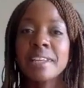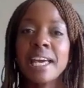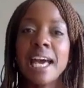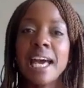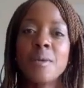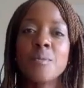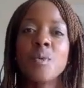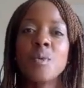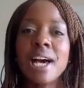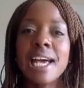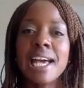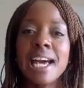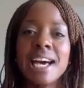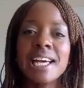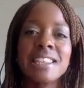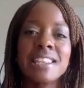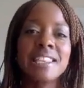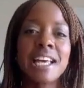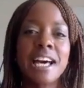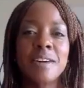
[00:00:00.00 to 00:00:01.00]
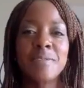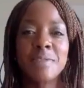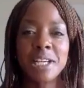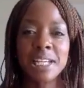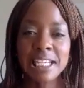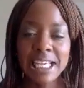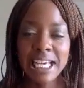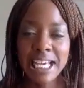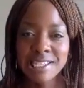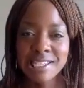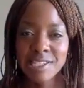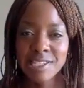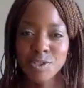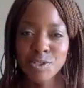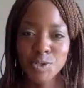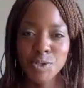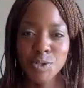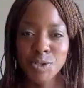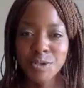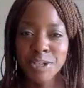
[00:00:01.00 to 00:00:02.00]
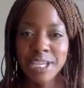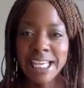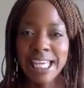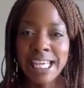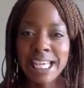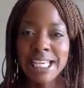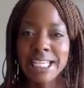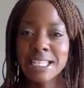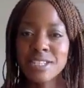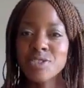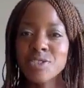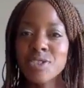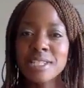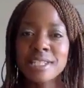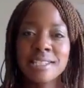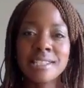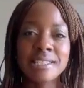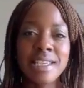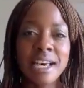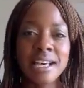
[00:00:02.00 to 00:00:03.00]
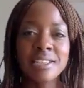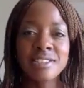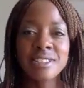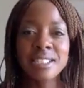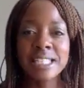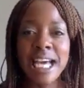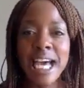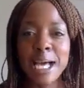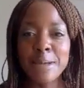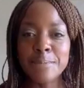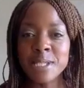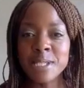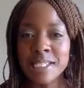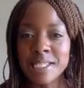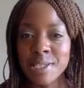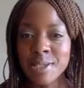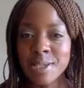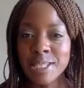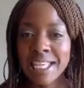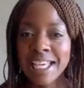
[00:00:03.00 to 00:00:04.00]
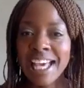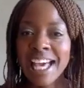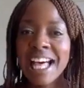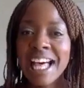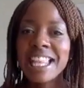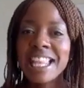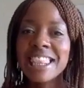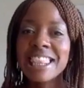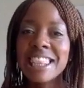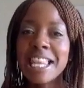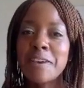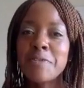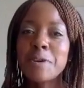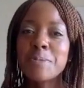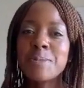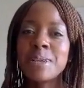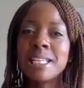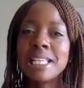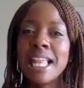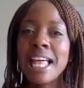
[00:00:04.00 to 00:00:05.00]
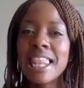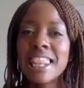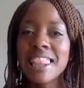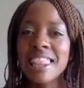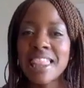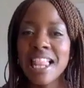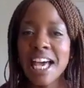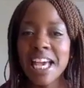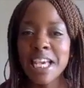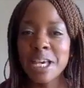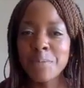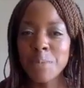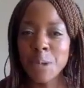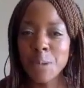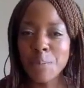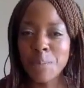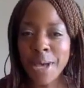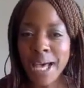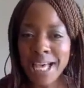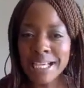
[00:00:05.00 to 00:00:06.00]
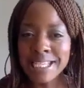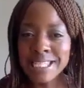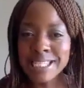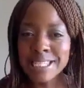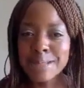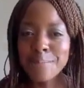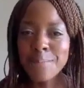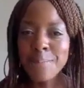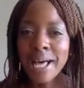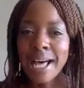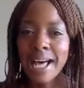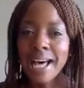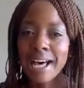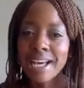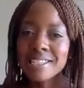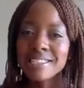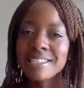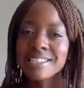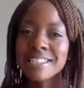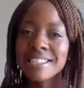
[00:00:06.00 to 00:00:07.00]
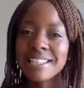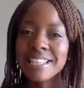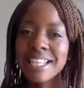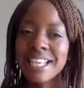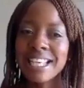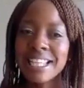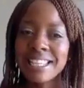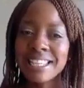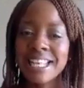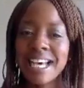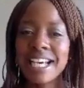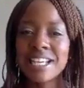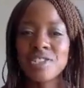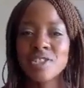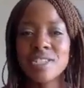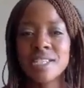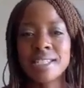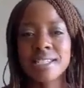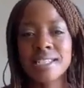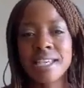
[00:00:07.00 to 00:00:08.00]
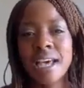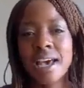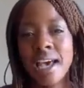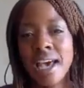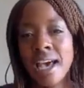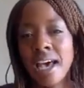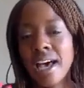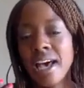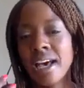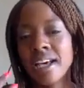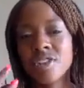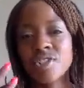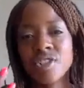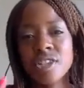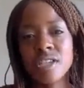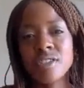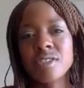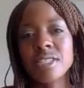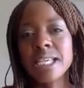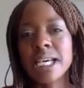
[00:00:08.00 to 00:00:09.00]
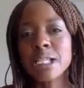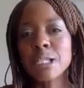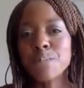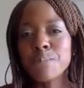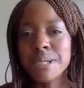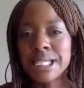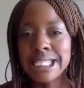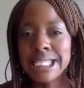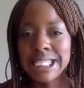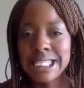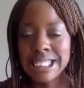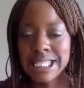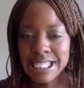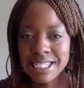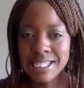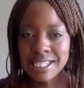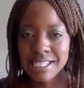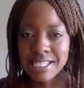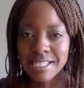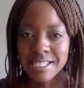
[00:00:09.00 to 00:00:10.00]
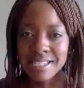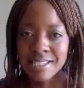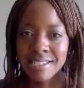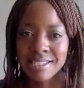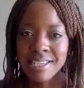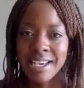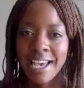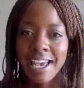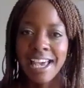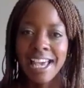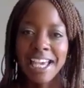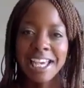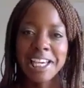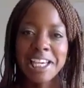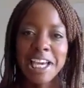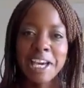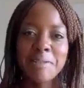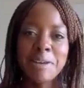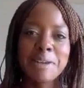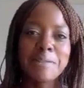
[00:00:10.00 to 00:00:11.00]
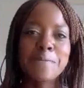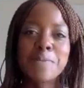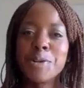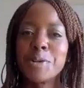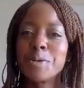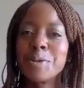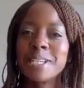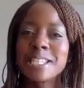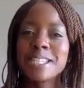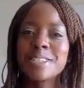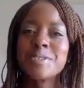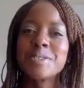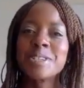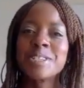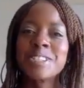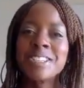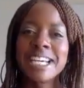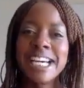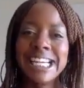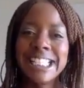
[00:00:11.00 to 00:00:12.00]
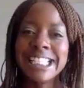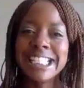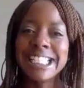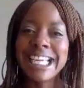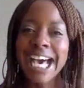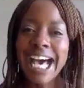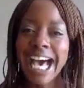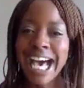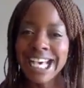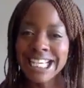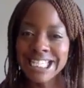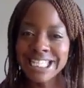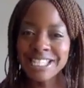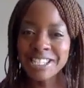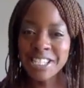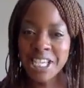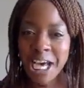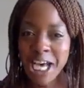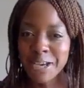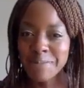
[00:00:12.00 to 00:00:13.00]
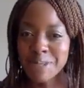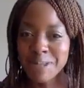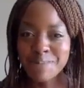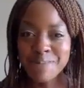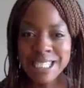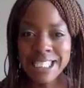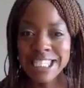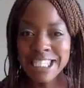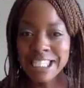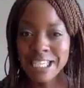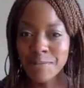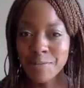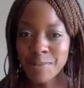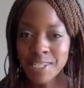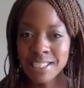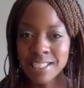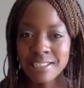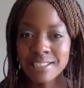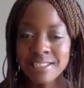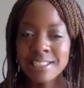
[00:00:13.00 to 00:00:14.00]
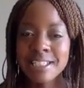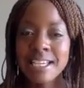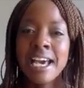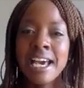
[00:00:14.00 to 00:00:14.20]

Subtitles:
And why I love our guest story is she's such an absolutely lovable, likable person. But underneath that, she's showed such persistence in going forward through a journey that has at times been difficult.